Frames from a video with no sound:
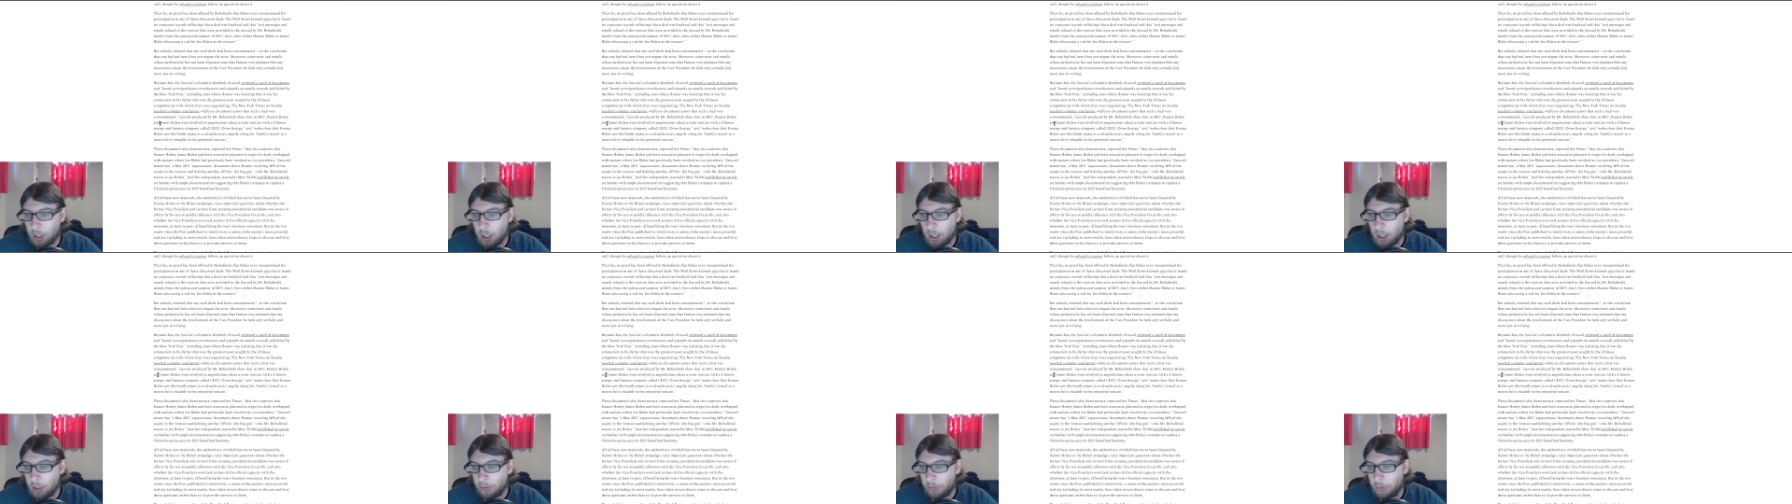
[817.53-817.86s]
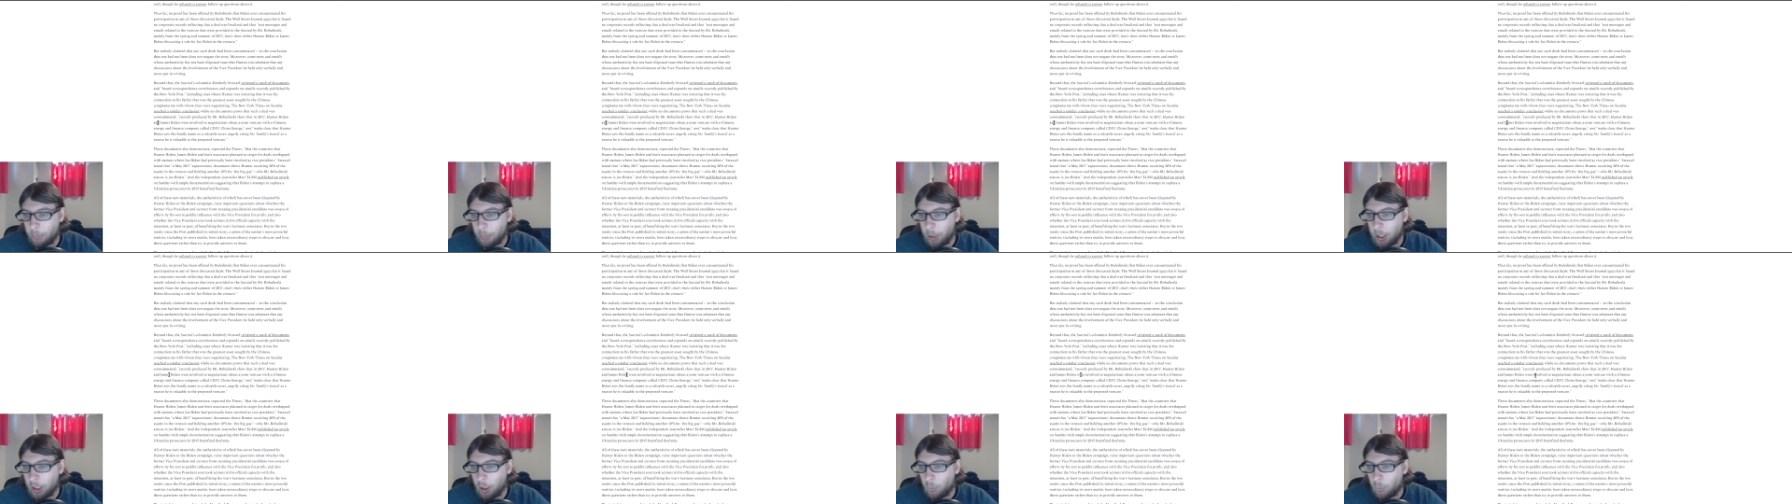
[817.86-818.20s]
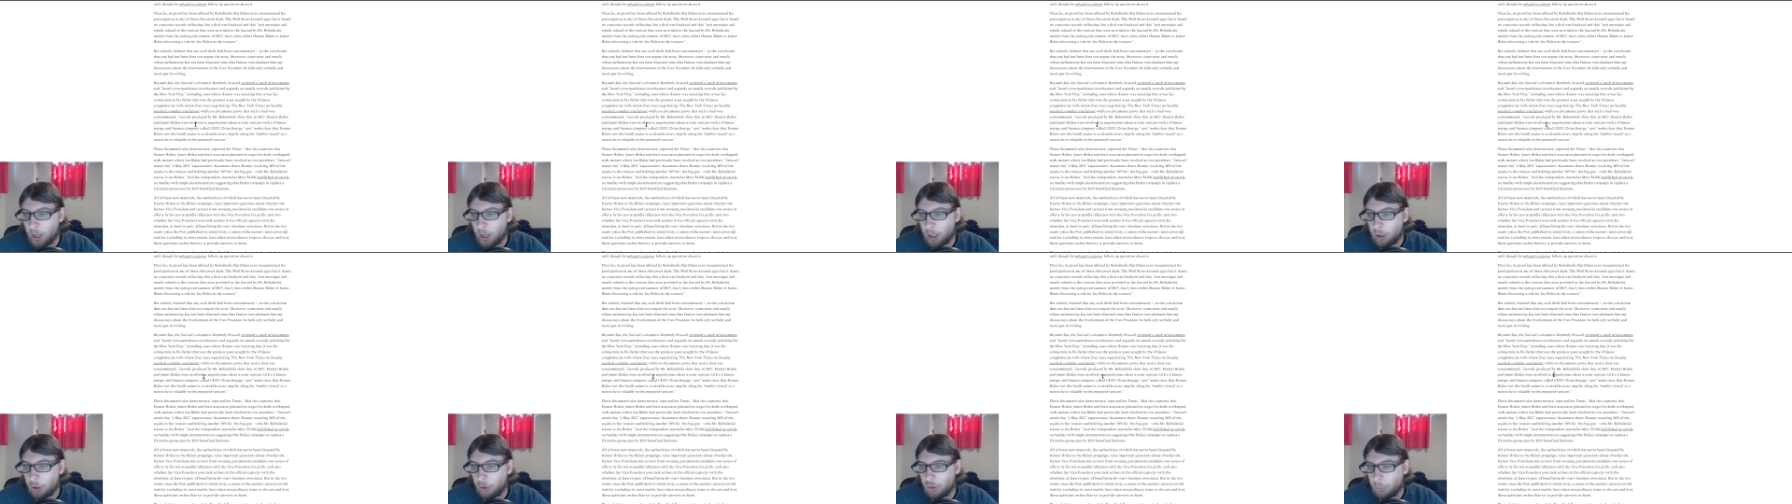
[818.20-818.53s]

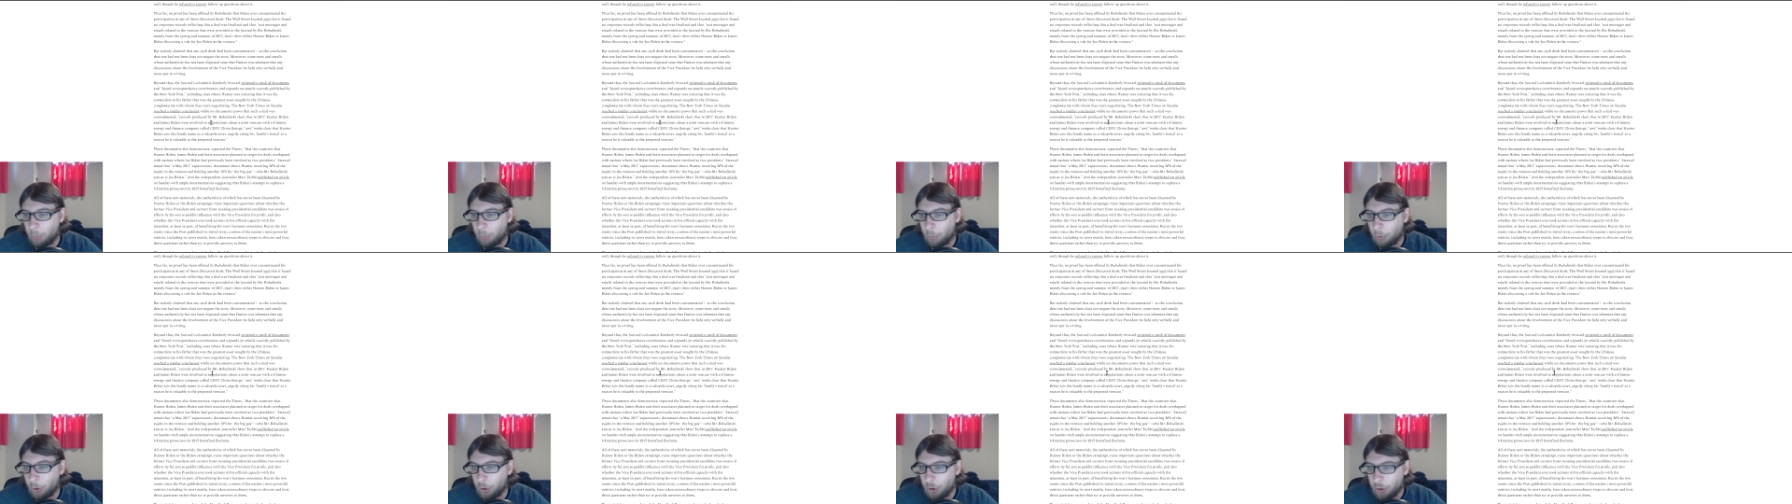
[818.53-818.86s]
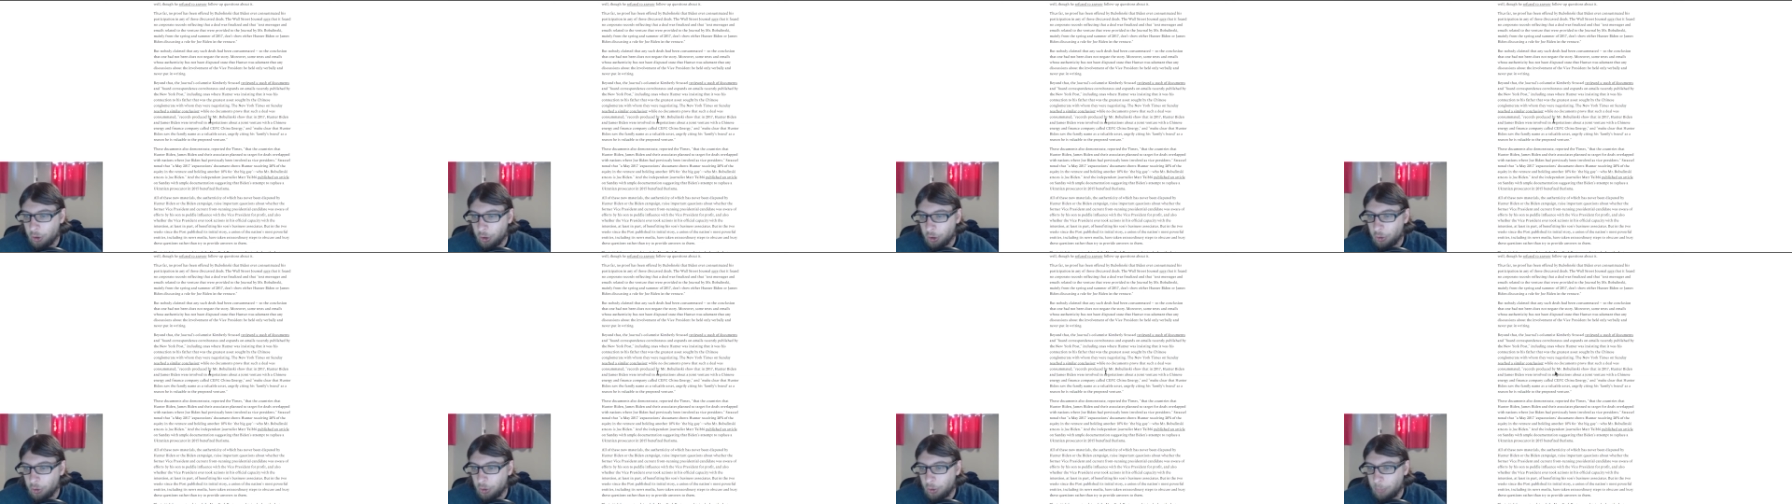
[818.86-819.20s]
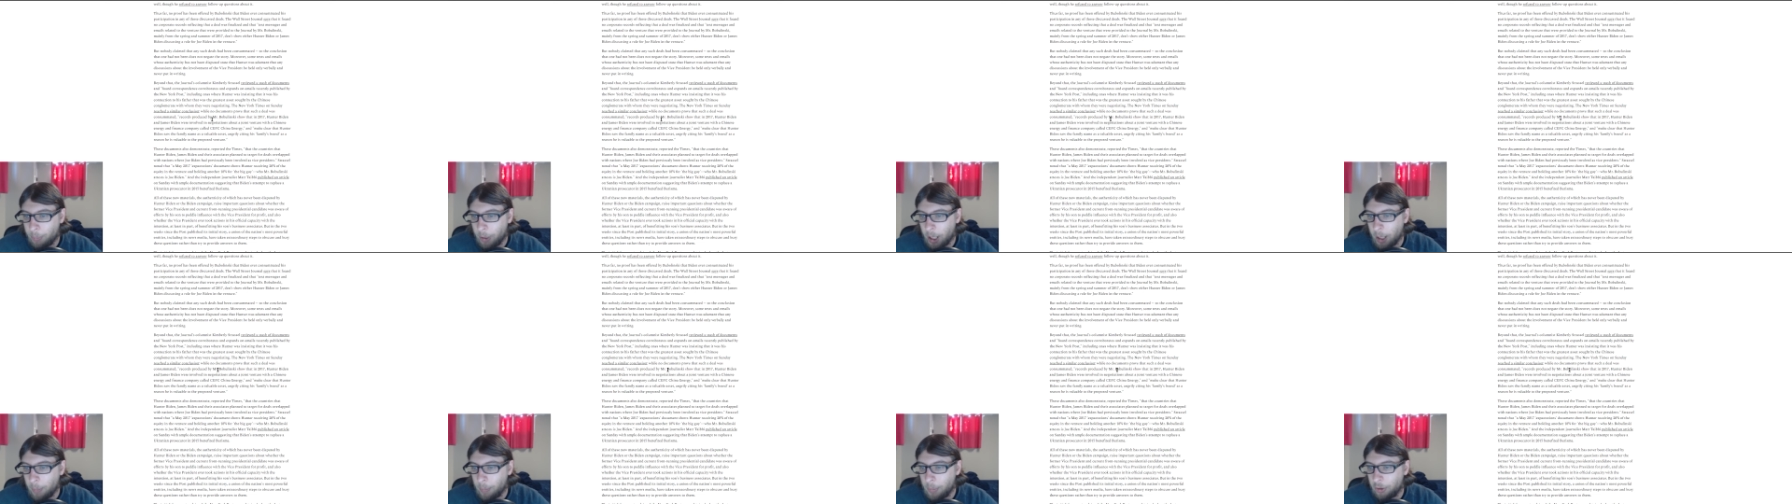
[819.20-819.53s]
consummated, records produced
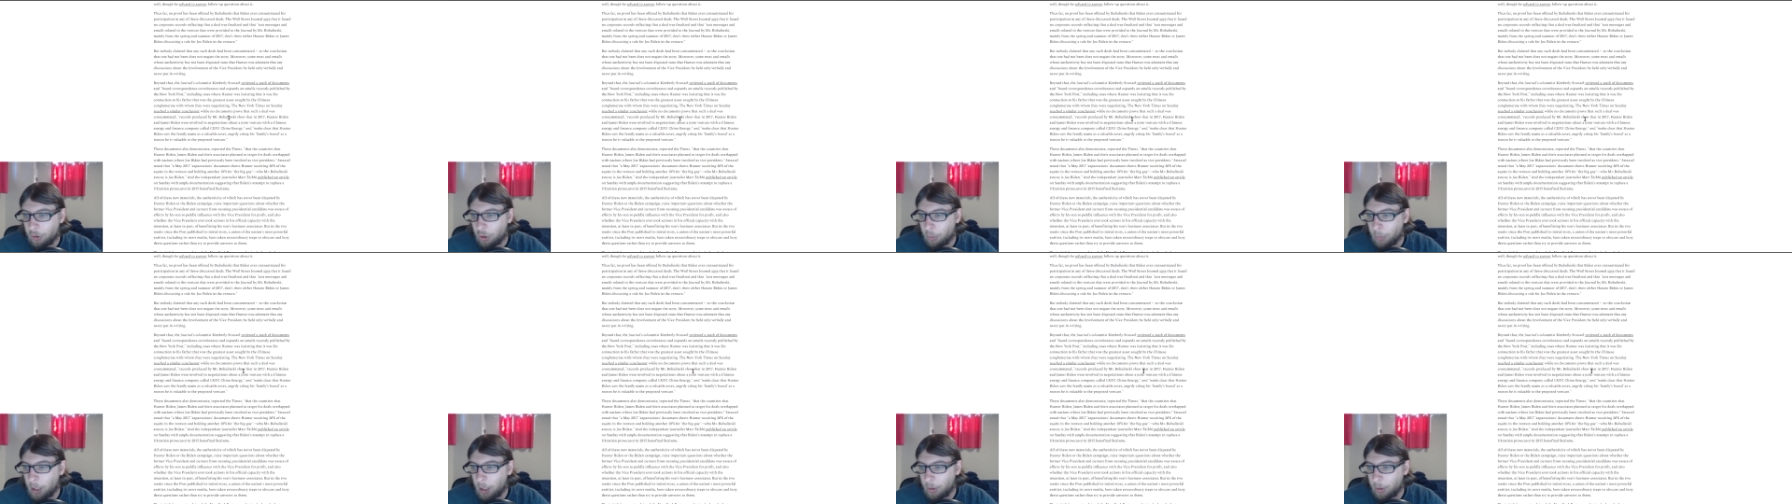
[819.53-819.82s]
by Mr.